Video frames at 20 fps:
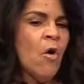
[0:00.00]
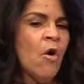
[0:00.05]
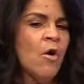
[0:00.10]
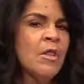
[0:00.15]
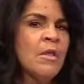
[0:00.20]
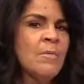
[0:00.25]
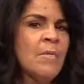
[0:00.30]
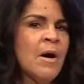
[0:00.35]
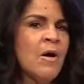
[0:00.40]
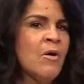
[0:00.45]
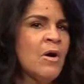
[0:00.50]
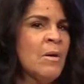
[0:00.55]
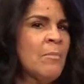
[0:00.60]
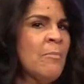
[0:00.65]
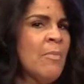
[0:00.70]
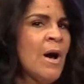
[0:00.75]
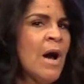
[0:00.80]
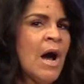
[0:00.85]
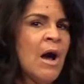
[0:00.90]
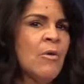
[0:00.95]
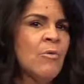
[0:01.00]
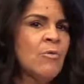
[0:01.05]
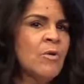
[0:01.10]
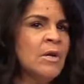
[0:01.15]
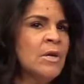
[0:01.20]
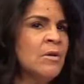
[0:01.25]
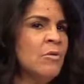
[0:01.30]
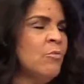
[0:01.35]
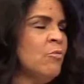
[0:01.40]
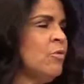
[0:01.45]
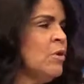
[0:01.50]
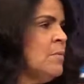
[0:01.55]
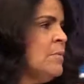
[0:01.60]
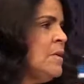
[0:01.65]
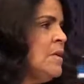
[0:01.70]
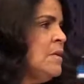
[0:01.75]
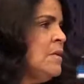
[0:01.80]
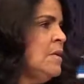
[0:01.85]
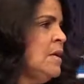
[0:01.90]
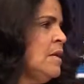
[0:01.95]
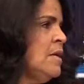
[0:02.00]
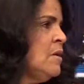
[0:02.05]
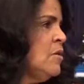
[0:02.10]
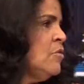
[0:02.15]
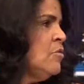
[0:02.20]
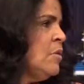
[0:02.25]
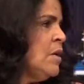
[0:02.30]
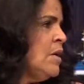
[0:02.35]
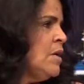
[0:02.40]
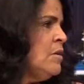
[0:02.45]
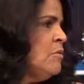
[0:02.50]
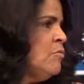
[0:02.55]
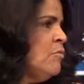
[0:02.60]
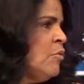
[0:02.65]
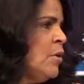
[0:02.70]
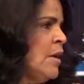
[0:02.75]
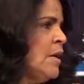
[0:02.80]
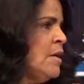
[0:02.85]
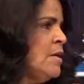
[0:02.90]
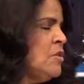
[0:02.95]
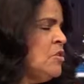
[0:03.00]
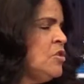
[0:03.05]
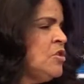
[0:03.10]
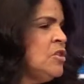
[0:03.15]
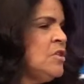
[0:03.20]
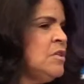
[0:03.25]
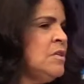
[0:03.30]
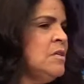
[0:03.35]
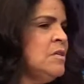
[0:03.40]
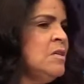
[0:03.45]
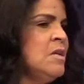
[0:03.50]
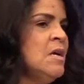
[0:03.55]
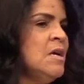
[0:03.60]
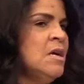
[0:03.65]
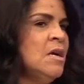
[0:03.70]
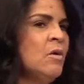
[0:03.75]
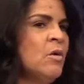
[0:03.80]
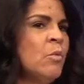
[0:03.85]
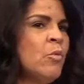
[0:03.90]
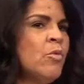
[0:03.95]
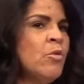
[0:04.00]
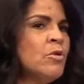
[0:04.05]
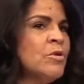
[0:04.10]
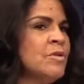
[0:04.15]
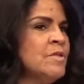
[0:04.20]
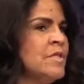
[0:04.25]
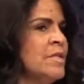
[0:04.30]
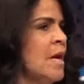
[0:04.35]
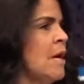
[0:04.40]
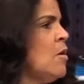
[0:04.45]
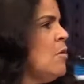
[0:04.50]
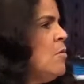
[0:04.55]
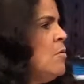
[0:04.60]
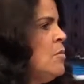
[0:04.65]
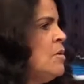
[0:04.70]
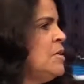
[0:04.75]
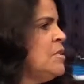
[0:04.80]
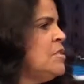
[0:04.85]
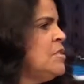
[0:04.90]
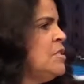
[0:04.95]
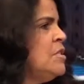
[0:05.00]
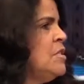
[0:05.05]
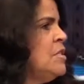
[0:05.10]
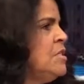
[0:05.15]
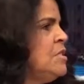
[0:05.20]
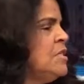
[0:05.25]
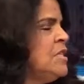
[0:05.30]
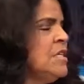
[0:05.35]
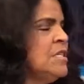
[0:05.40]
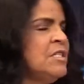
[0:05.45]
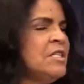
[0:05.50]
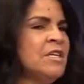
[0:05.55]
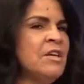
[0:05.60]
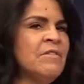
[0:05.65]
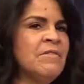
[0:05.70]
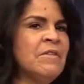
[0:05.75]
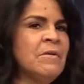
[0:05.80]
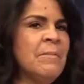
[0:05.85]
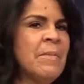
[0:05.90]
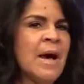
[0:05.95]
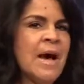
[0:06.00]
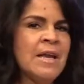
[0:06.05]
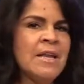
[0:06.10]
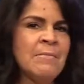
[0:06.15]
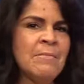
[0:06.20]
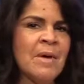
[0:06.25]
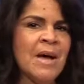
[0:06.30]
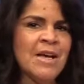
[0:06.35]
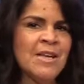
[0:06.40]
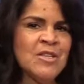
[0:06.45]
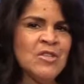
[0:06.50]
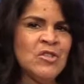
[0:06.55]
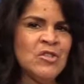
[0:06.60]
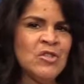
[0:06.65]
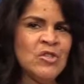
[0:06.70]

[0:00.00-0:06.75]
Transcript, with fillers: all about empowering women in a great way. She works out, she takes care of wow. the body, mind, and